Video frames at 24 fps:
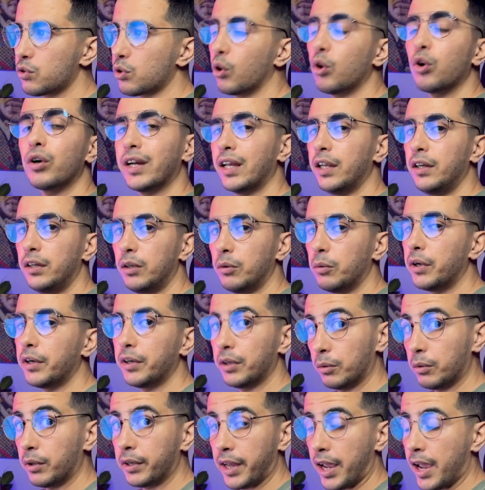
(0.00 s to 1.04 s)
or anywhere
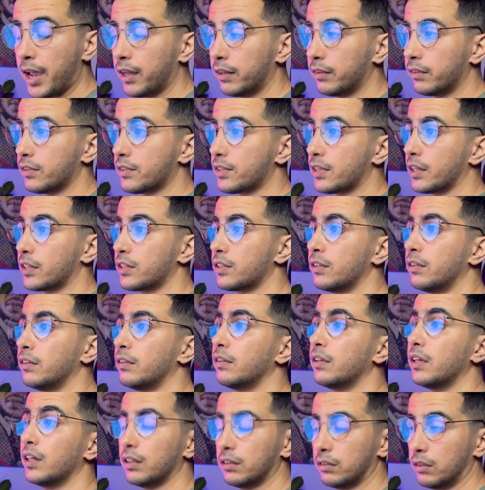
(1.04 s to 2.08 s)
you want to add the section,
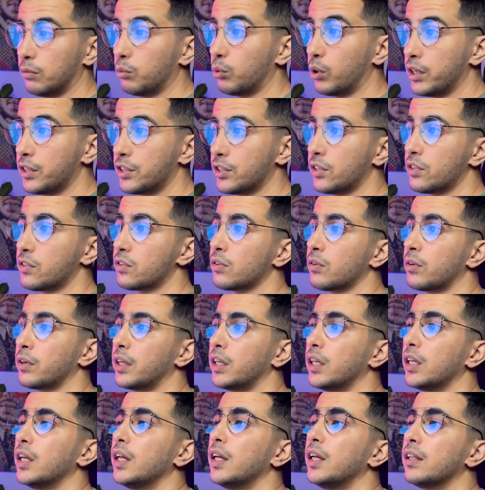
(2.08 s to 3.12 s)
uh, the widget, sorry,